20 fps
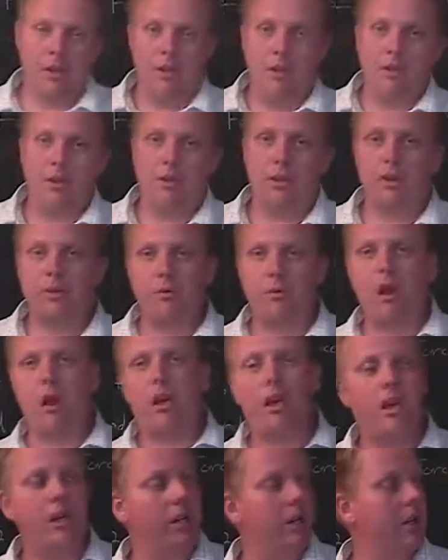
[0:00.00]
this
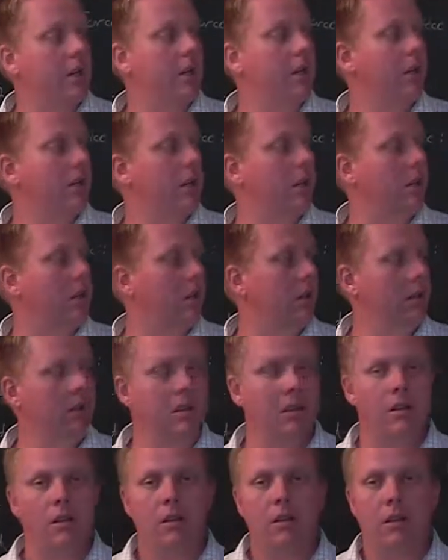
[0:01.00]
rock here,
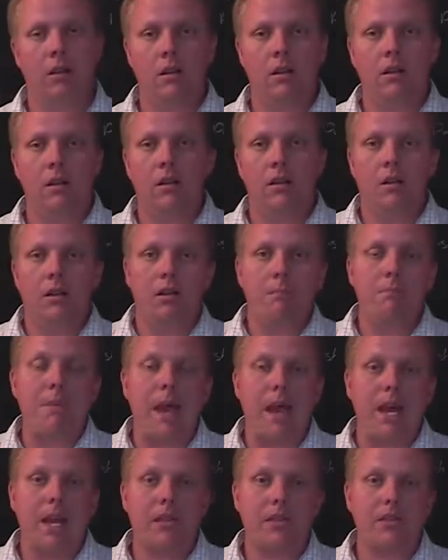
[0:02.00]

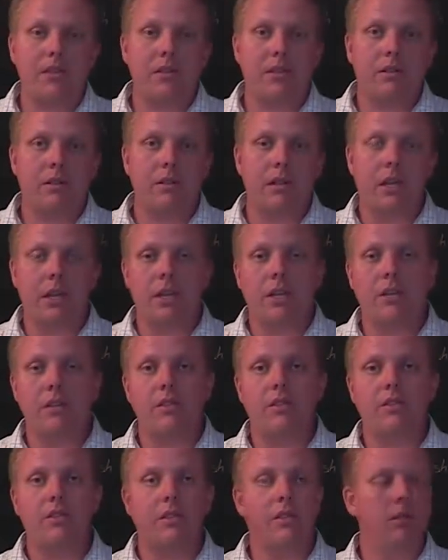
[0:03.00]
mass
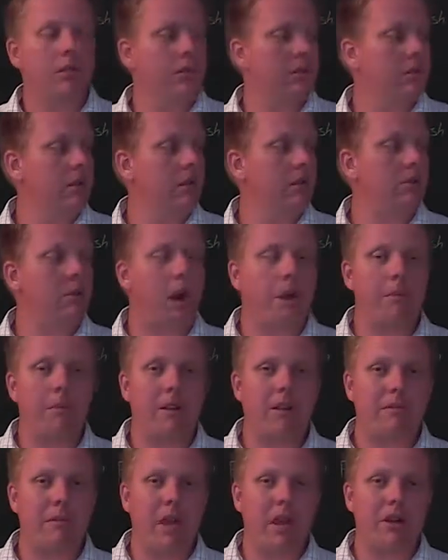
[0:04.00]
is the
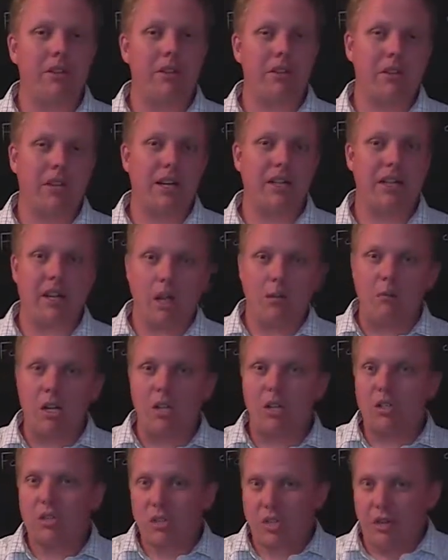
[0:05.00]
property of matter that states how
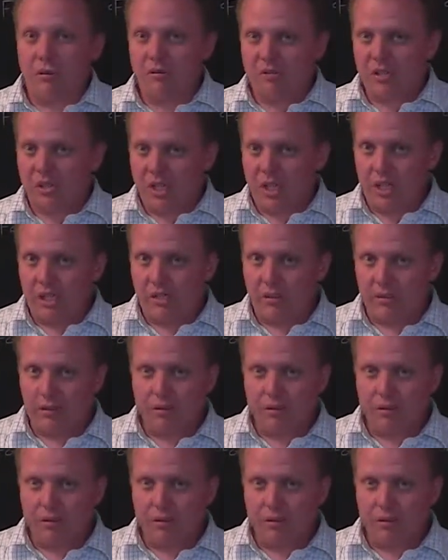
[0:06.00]
much stuff is in it.